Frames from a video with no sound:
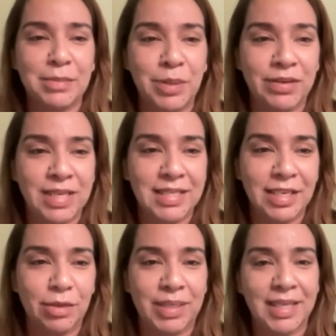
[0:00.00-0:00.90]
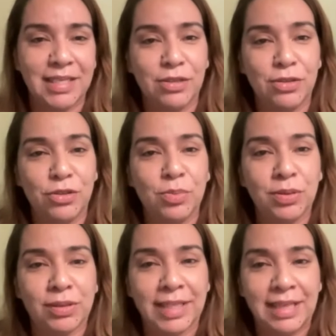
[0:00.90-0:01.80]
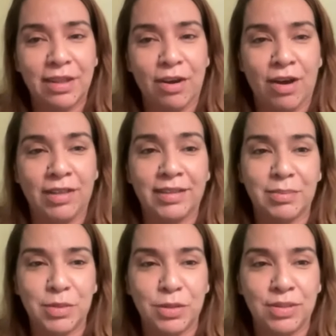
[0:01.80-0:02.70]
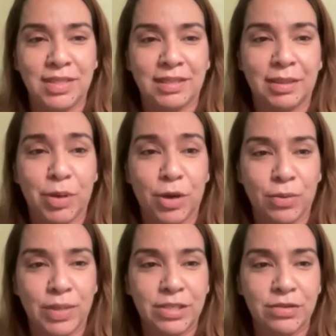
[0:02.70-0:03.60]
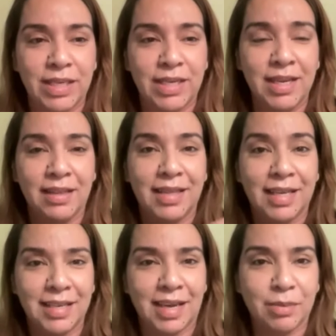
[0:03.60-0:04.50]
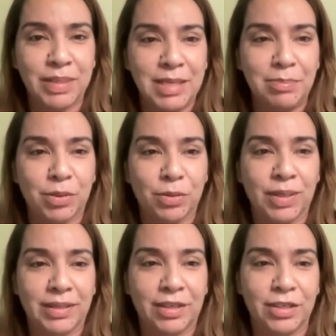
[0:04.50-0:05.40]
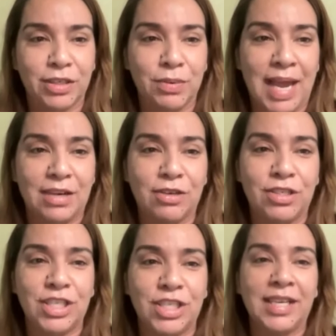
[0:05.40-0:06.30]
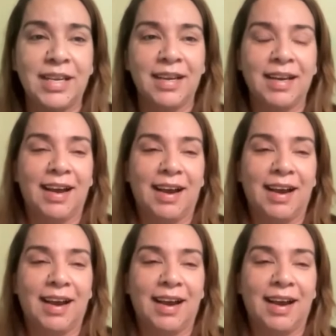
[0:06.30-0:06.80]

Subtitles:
experience here because you do pull in the art, the music, the poetry, the young people with their new energy.